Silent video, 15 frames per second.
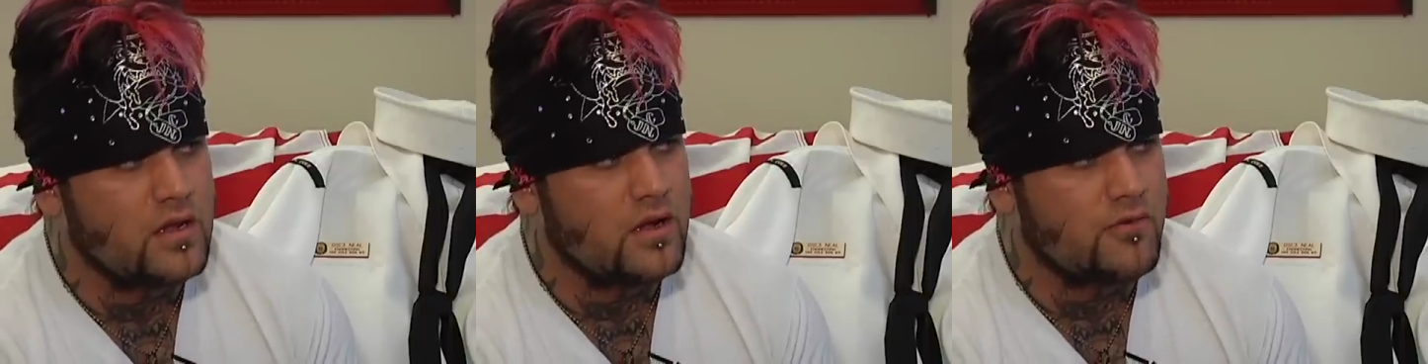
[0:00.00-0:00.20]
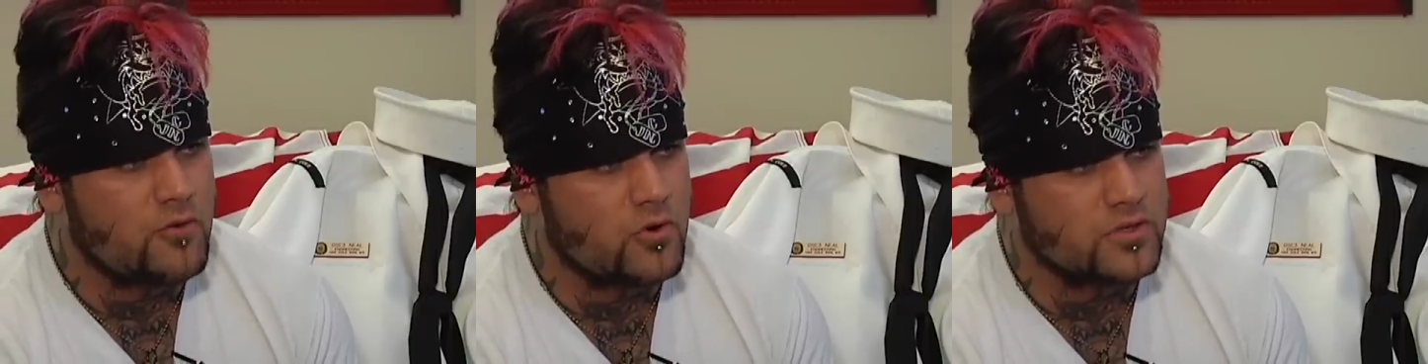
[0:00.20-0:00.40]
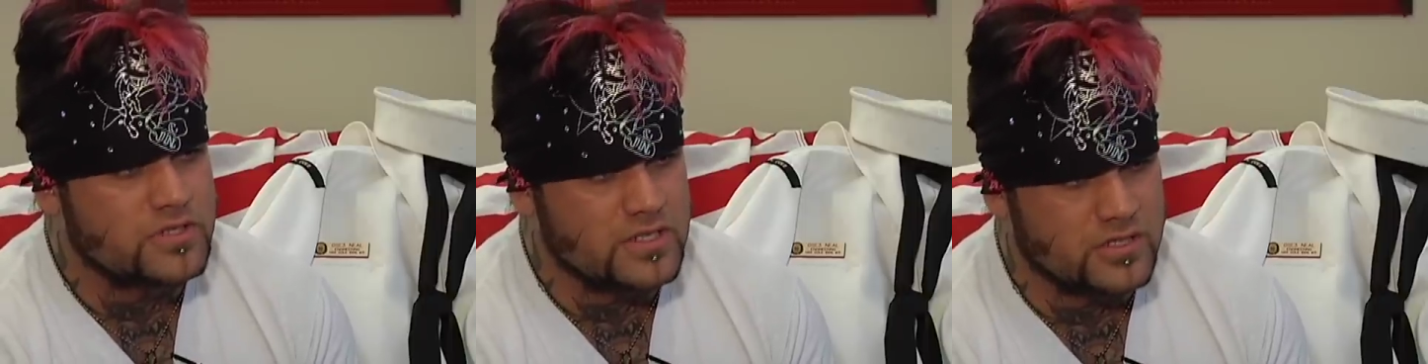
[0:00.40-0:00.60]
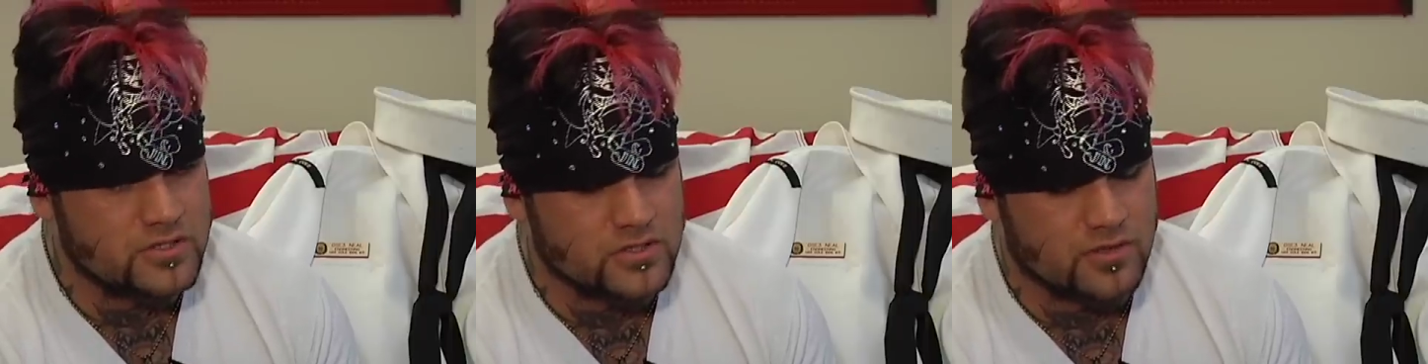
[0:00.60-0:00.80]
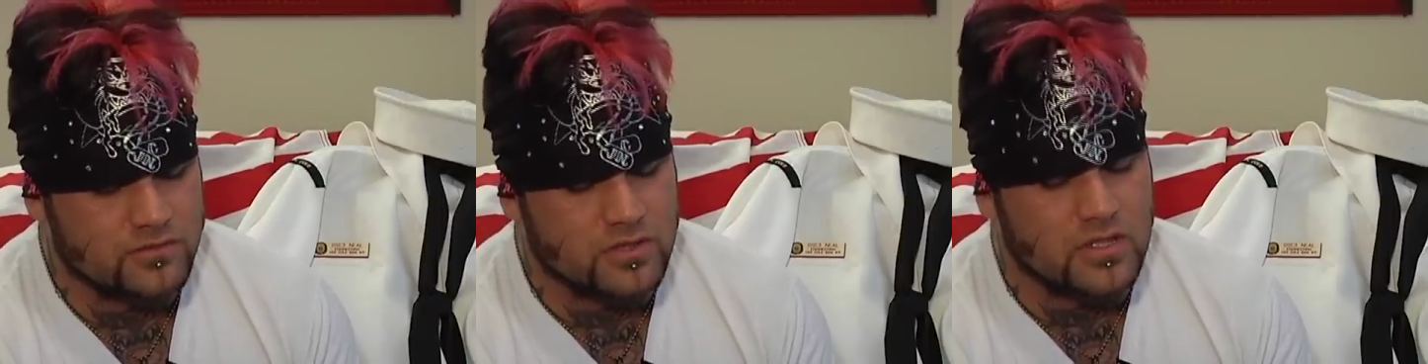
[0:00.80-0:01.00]
Of course, he
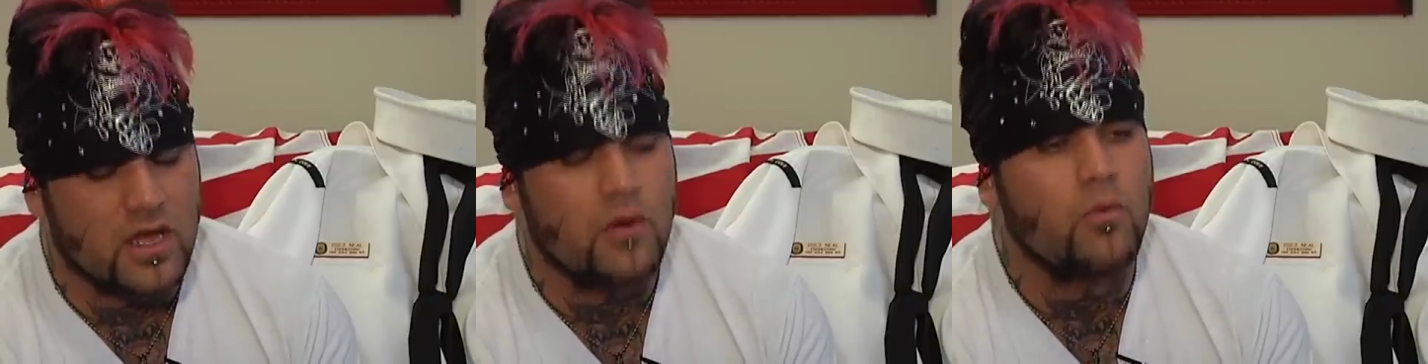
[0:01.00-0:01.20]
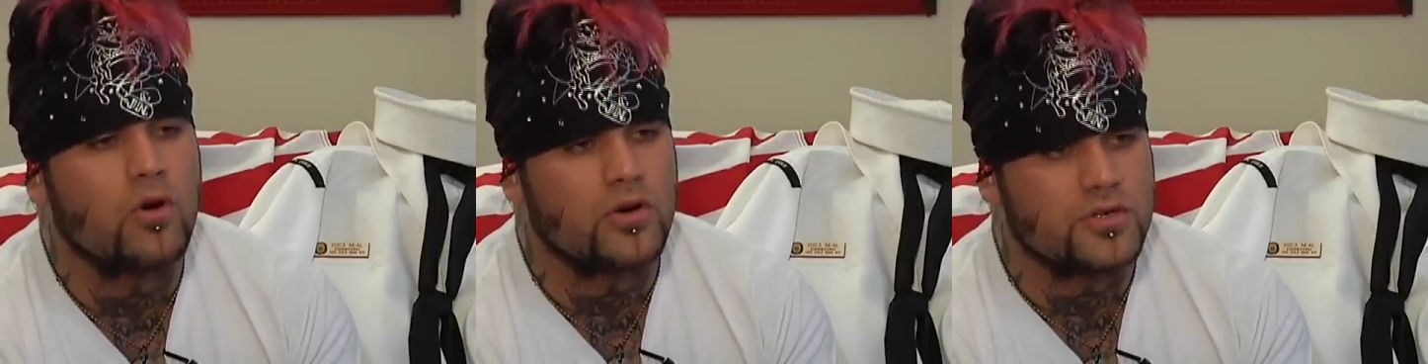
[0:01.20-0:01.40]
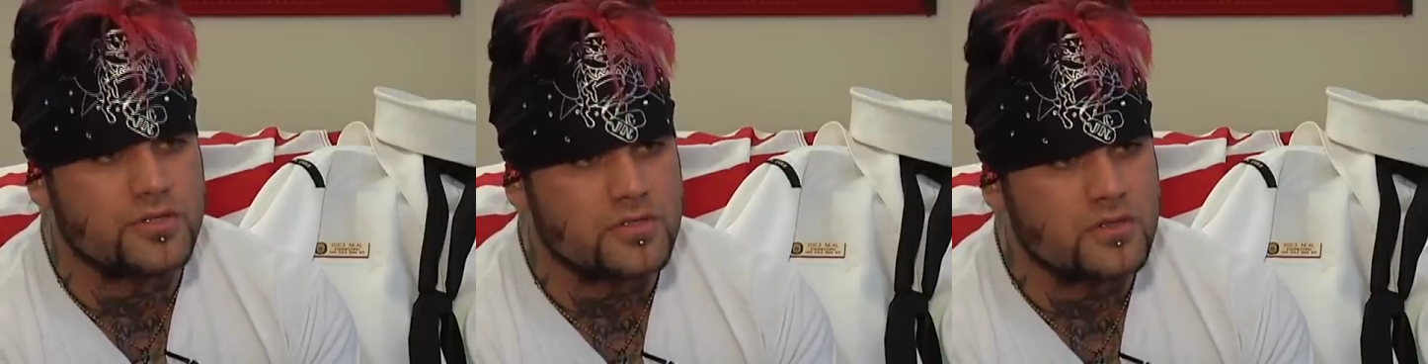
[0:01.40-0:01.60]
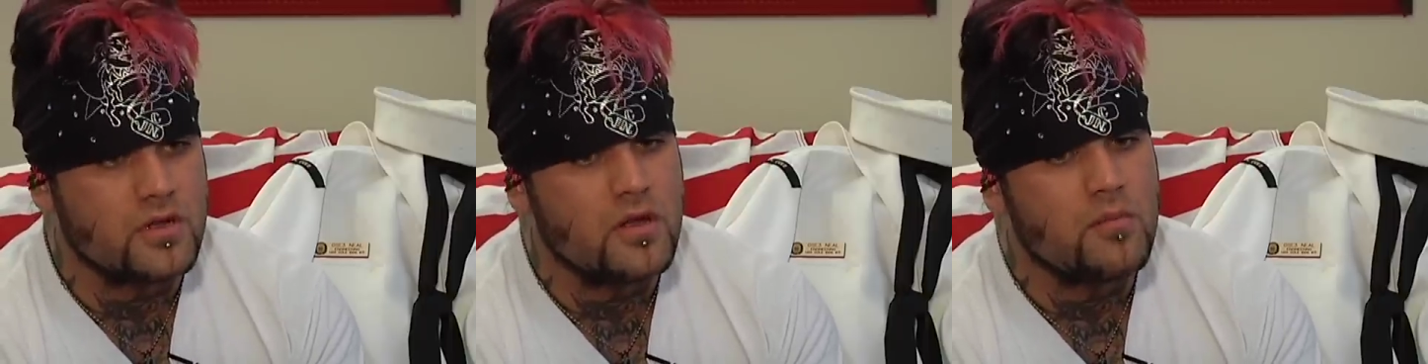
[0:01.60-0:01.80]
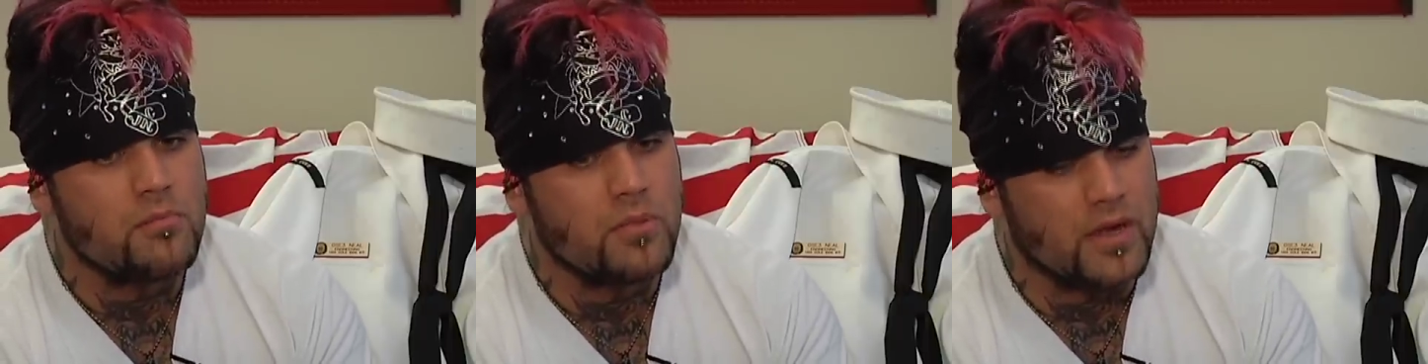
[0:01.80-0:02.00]
deserved a lot worse.
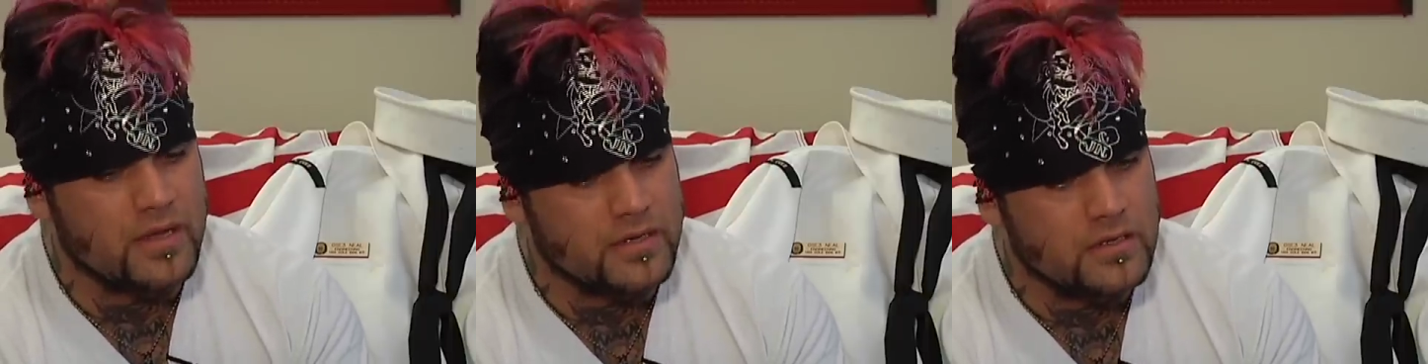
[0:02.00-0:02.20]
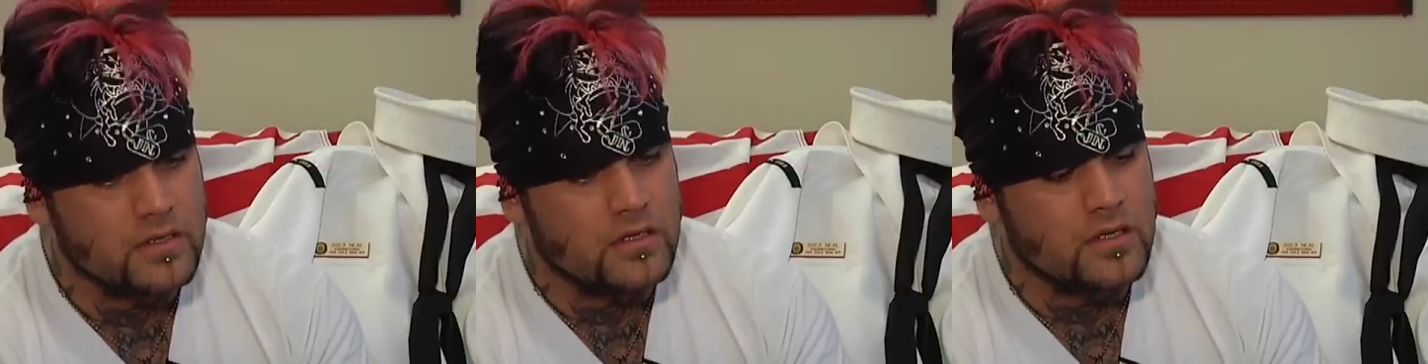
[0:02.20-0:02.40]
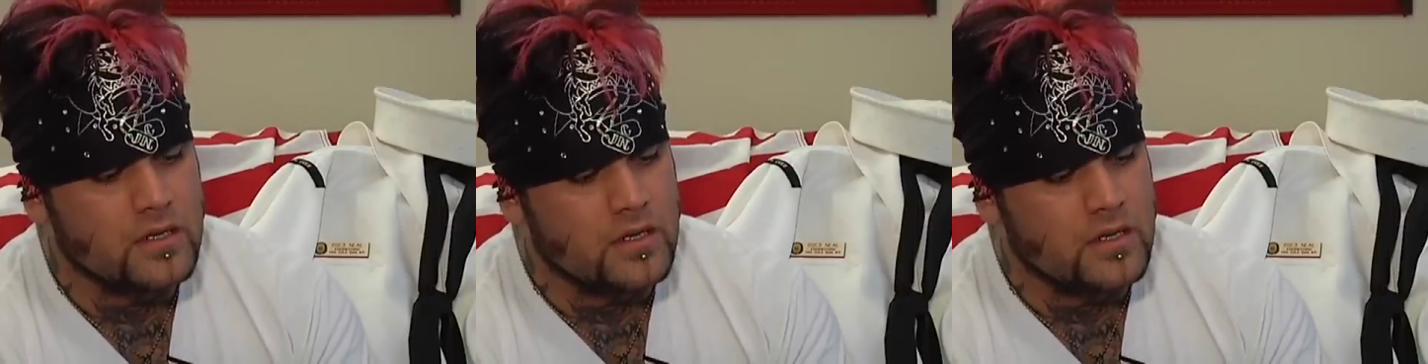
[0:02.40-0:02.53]
But